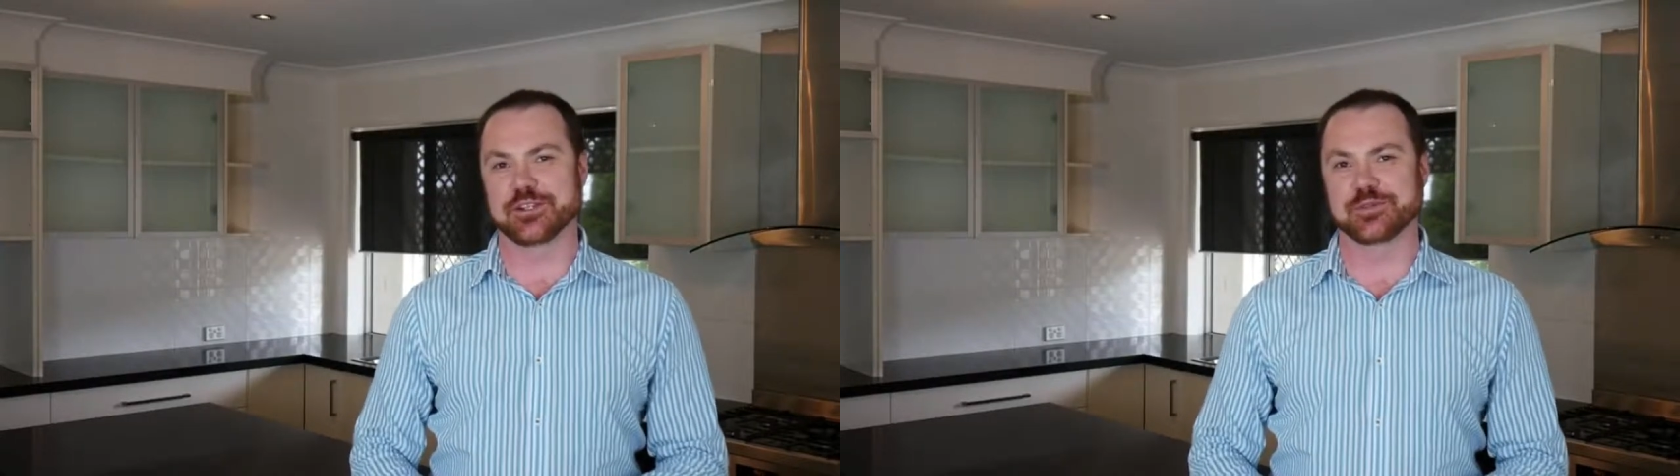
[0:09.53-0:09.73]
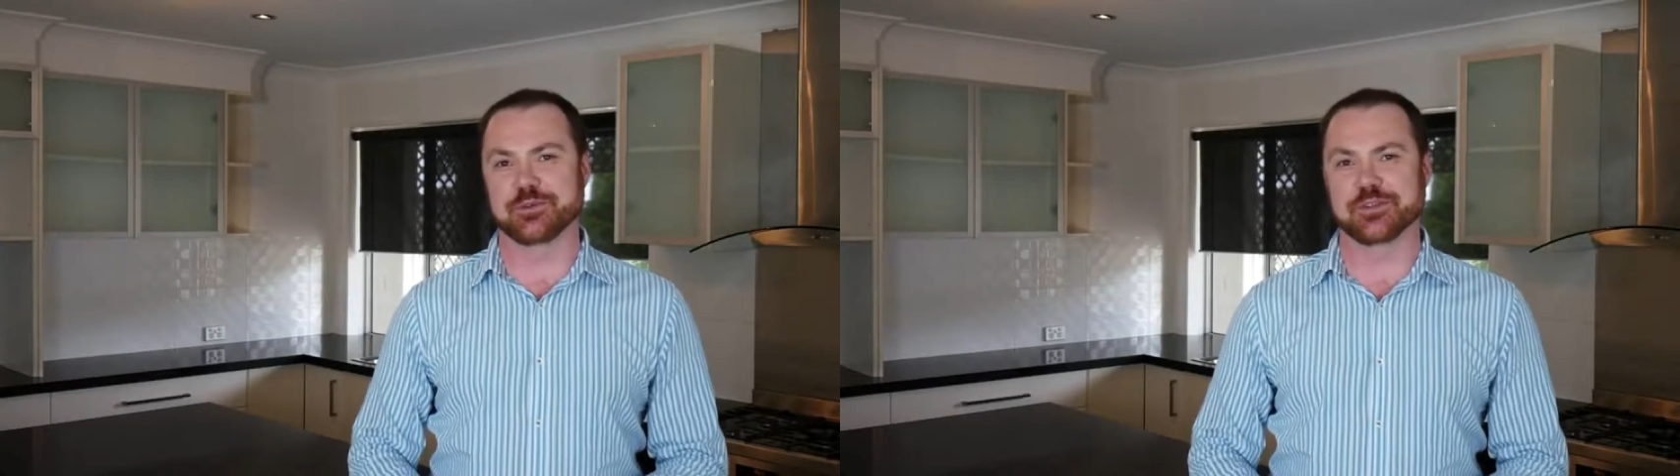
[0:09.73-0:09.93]

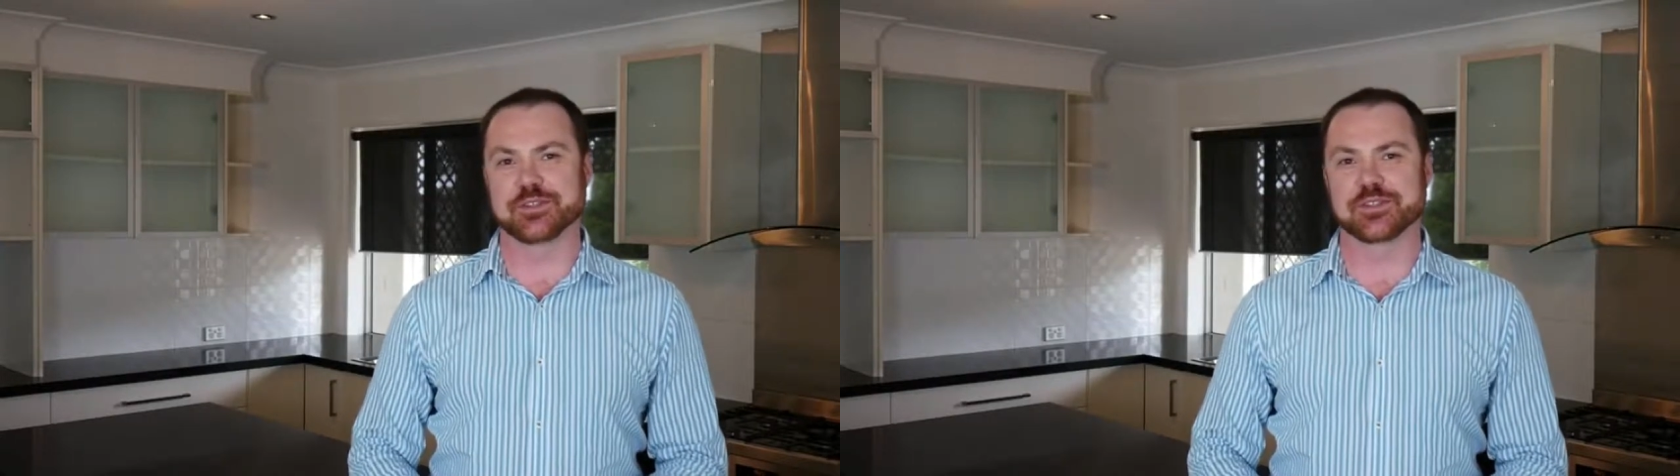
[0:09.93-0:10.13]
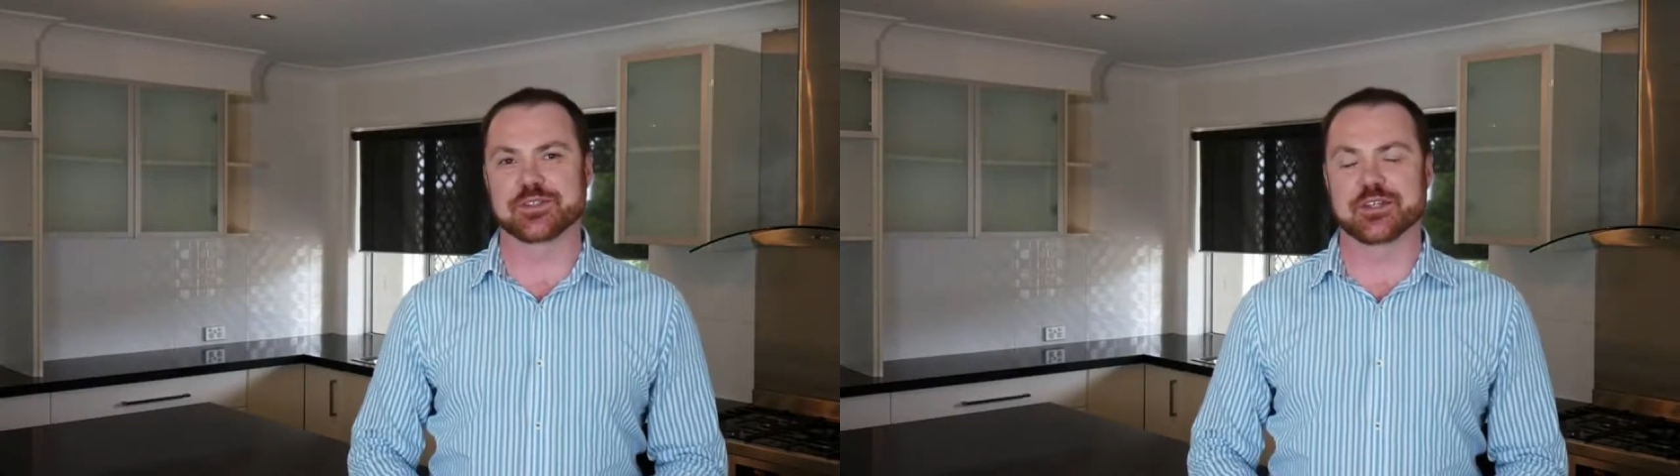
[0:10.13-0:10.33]

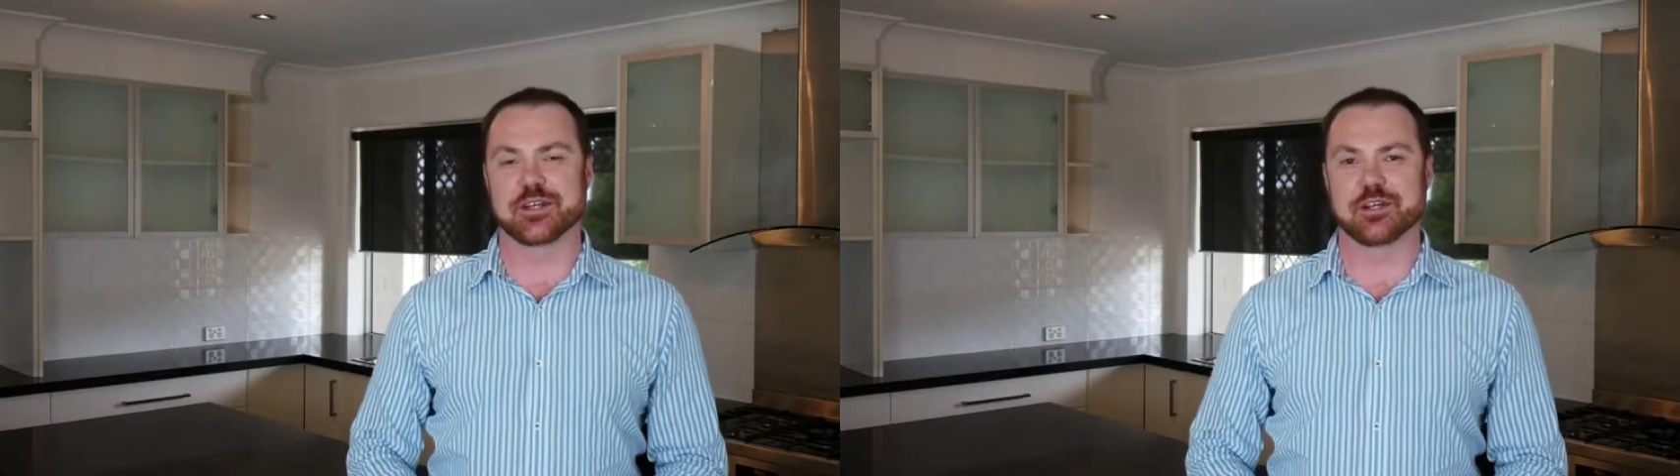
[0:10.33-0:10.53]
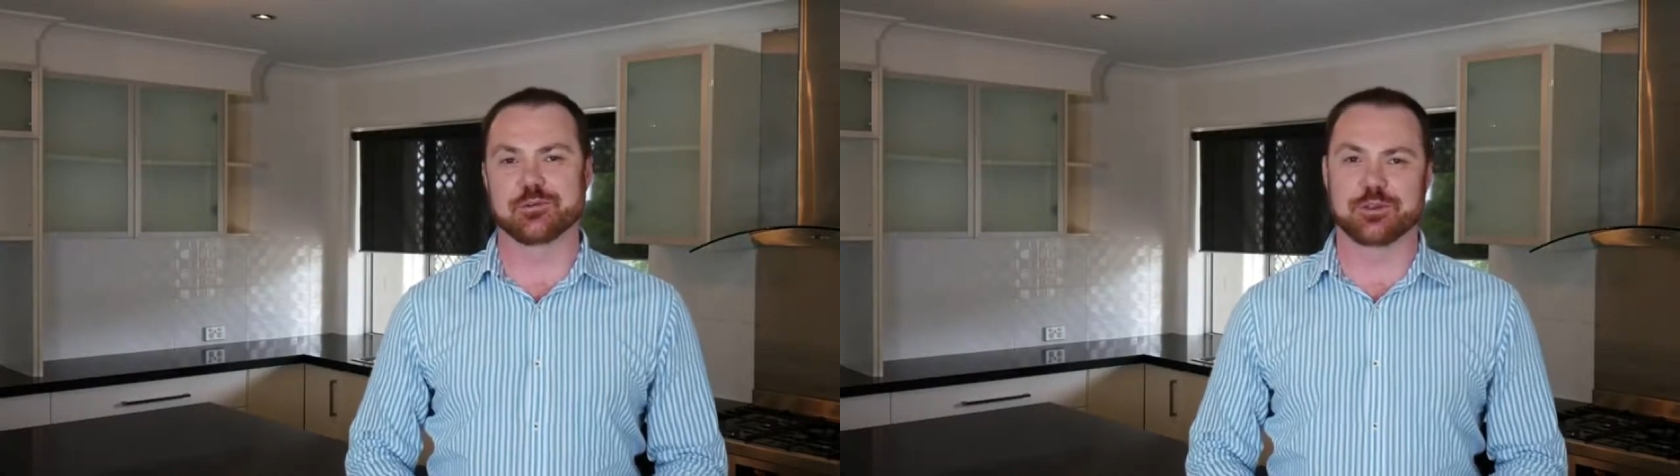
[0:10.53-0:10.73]
experienced
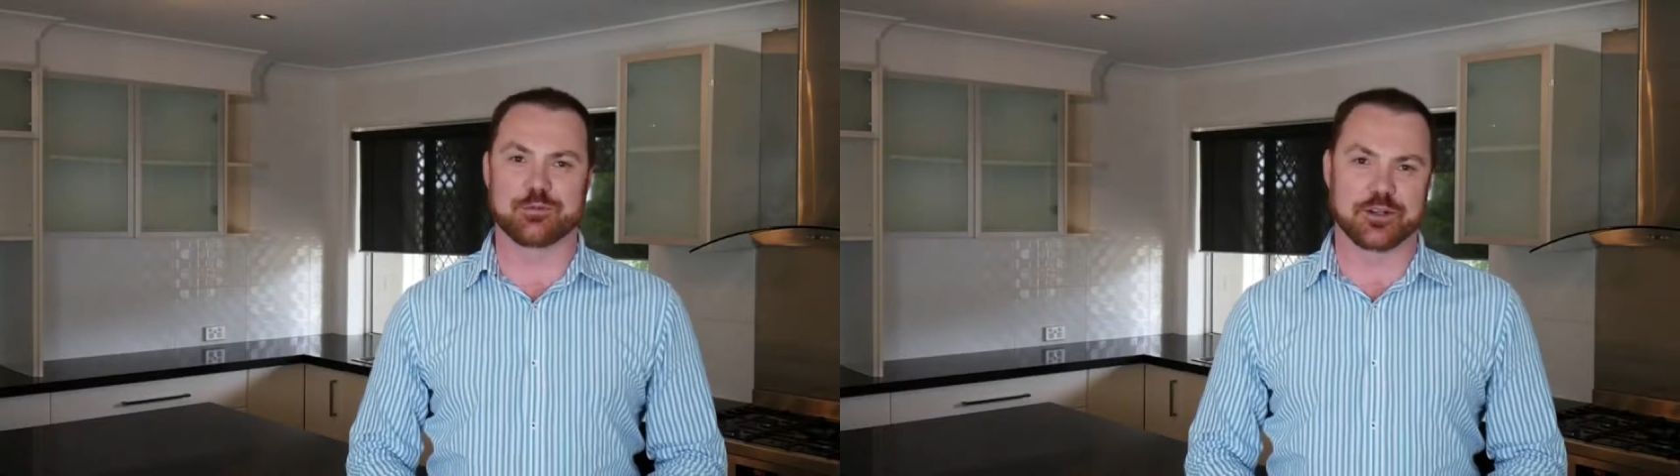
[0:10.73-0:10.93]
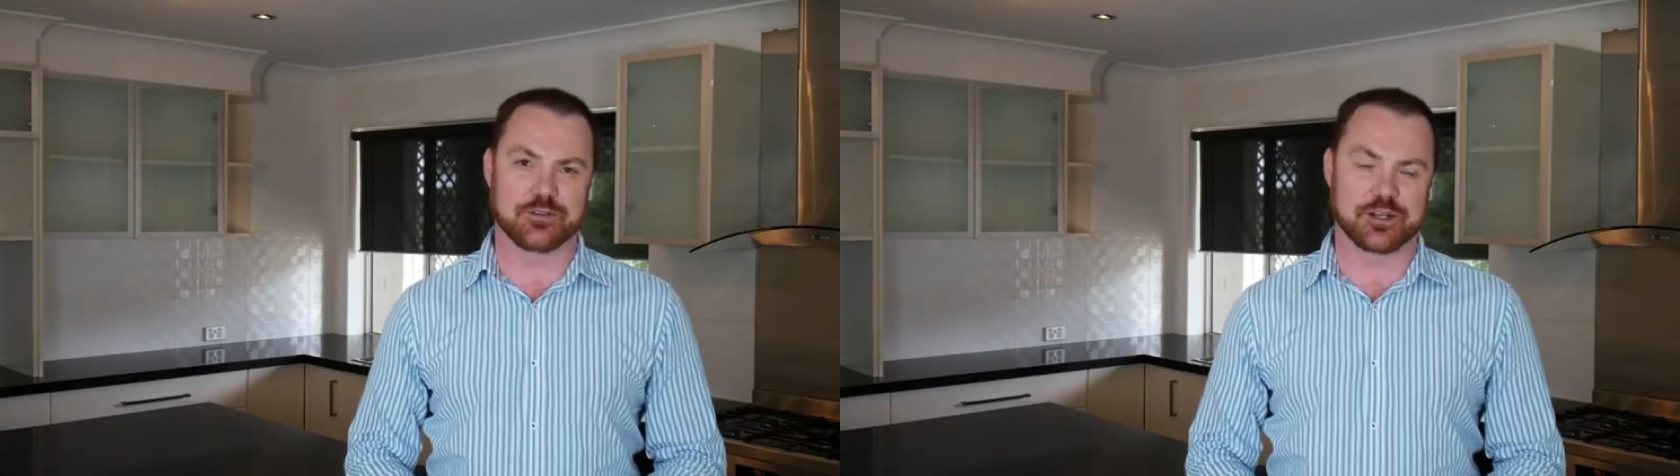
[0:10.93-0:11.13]
with
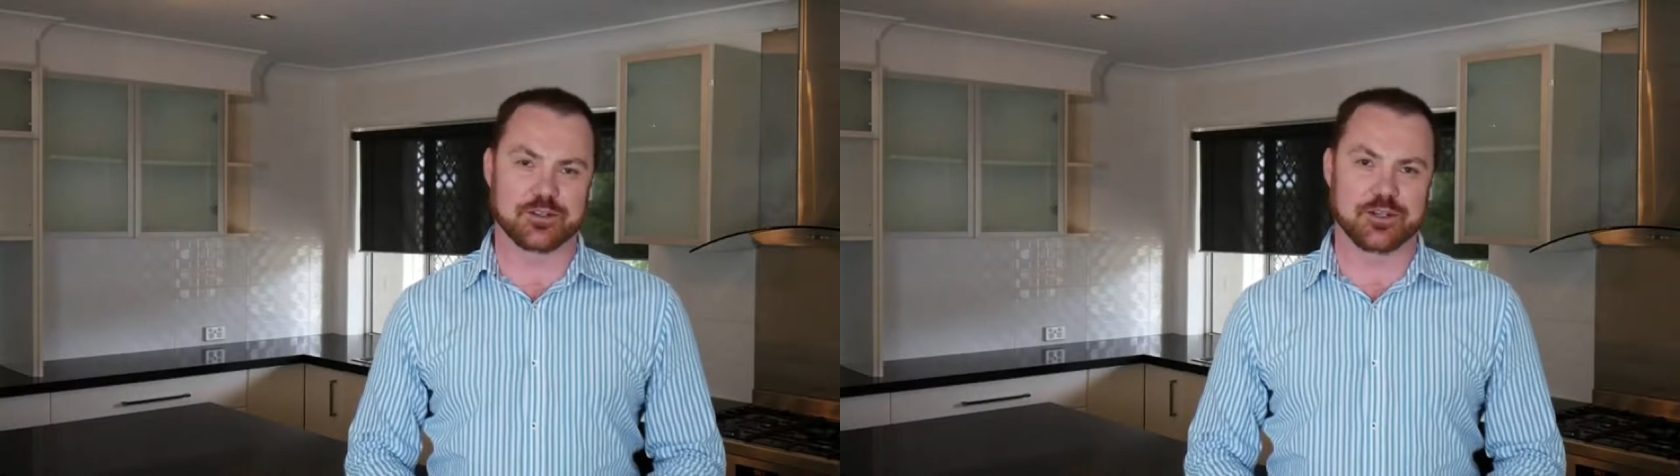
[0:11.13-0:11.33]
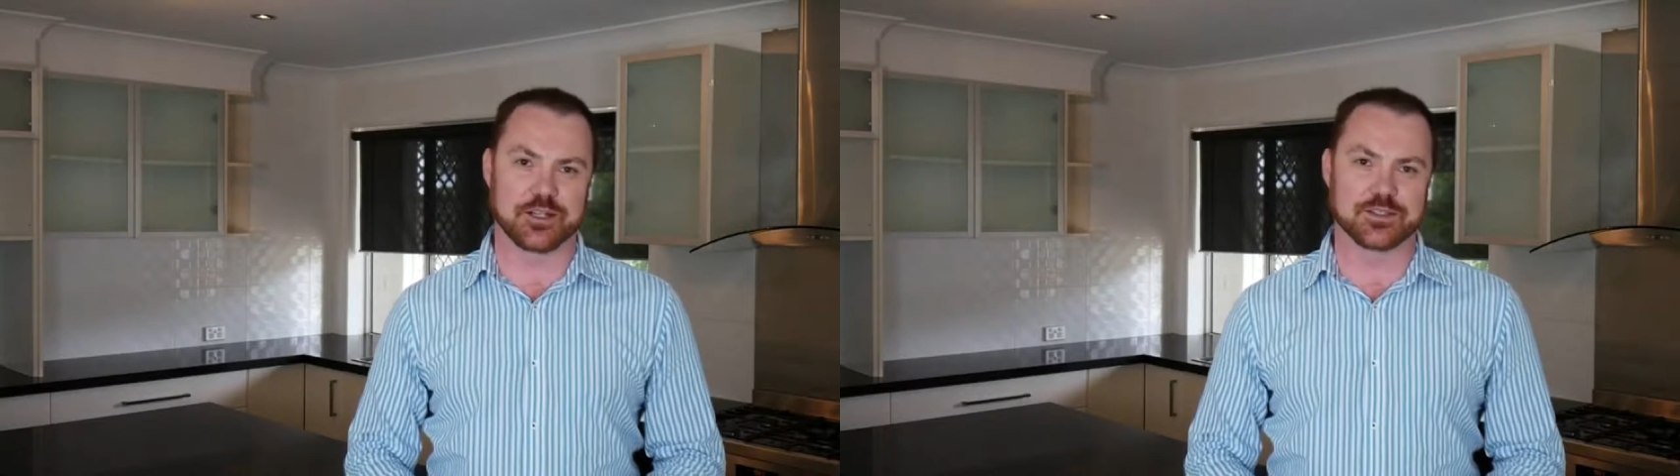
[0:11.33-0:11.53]
one of our
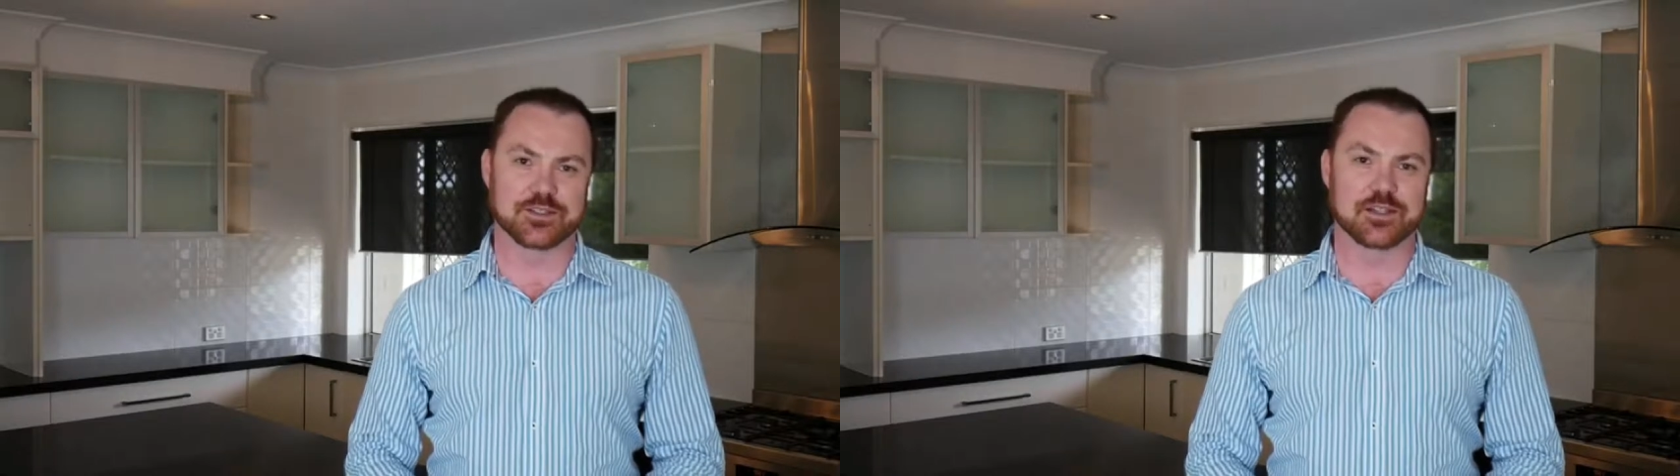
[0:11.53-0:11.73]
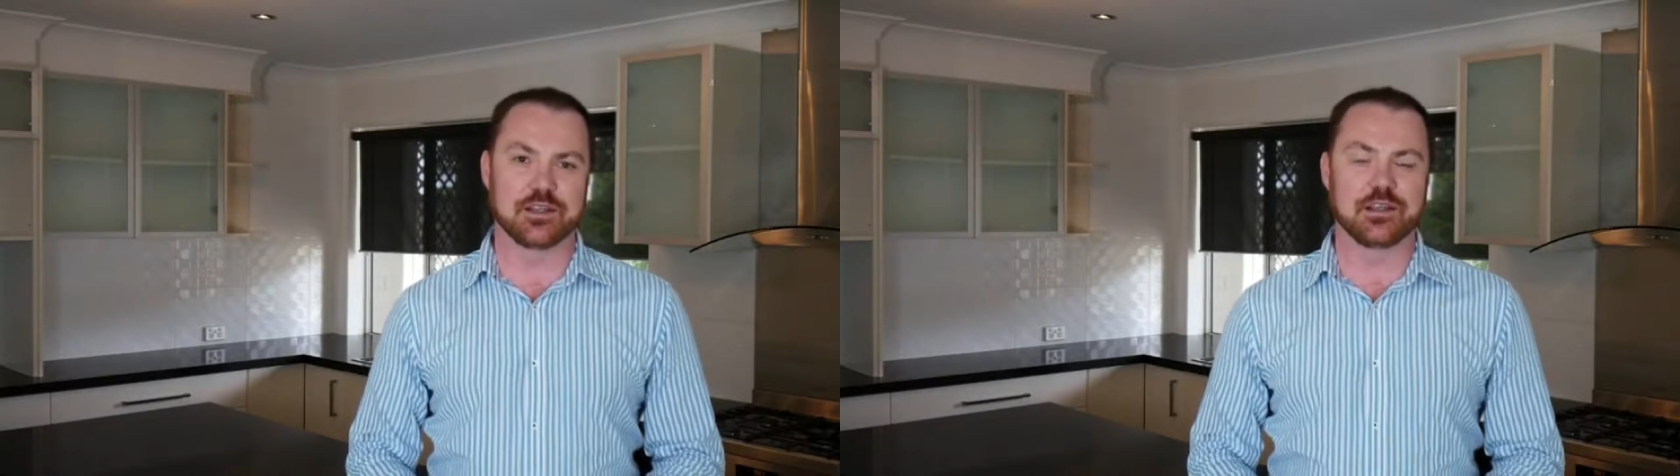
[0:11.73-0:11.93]

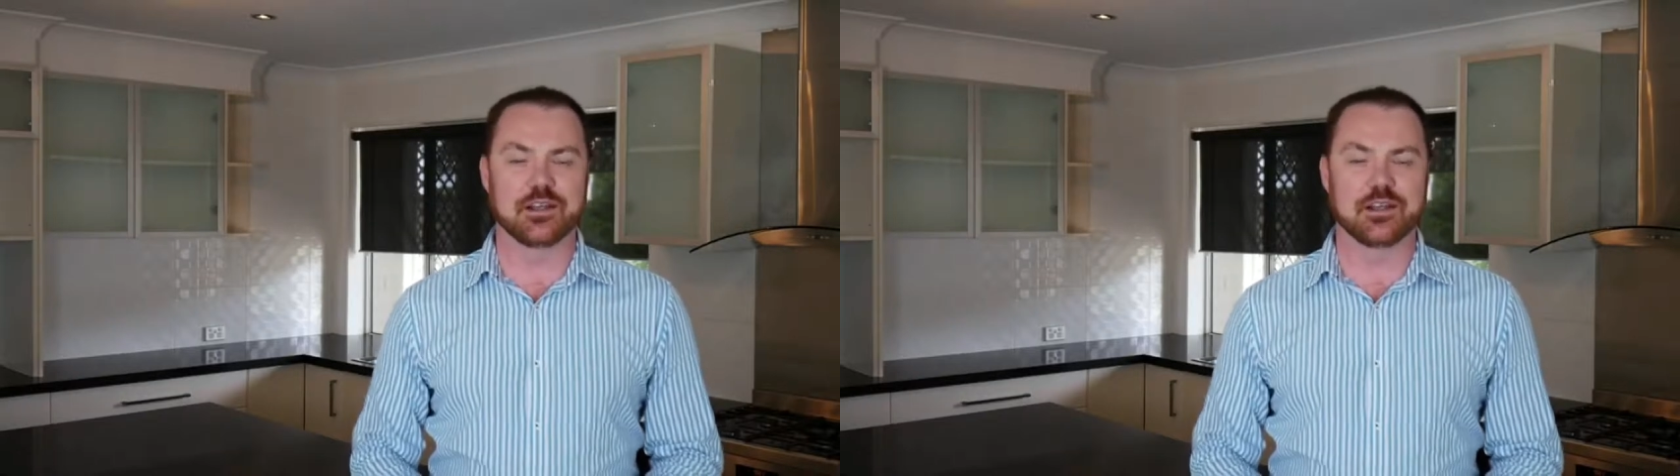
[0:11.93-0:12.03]
clients.